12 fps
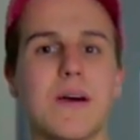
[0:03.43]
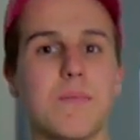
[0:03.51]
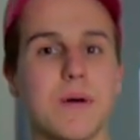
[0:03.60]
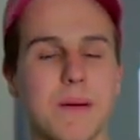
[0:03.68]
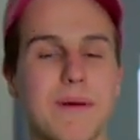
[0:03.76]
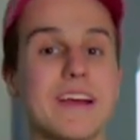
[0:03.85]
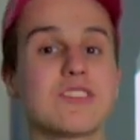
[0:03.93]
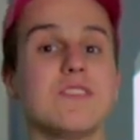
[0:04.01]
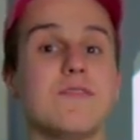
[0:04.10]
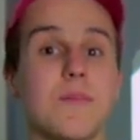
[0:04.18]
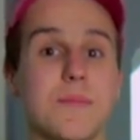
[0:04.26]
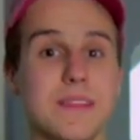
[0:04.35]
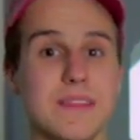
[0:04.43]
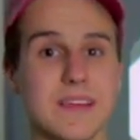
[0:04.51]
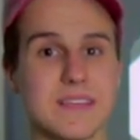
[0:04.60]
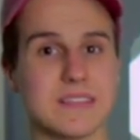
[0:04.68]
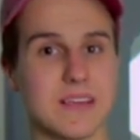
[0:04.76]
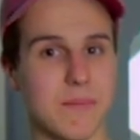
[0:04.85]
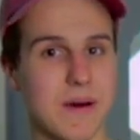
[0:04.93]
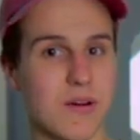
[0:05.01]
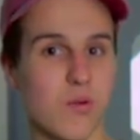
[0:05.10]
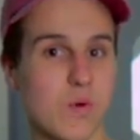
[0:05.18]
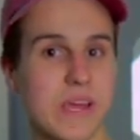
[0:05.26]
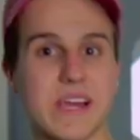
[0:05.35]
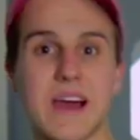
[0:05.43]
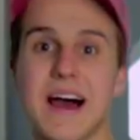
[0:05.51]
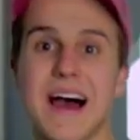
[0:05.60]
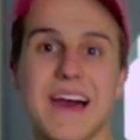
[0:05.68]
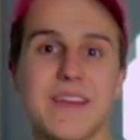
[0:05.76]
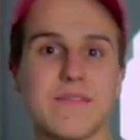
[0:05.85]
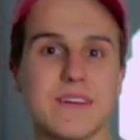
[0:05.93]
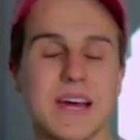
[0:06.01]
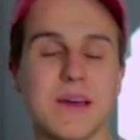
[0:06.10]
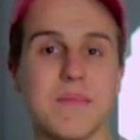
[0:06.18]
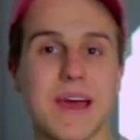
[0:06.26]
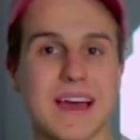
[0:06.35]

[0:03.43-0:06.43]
but I'm actually filming this about a week ahead of time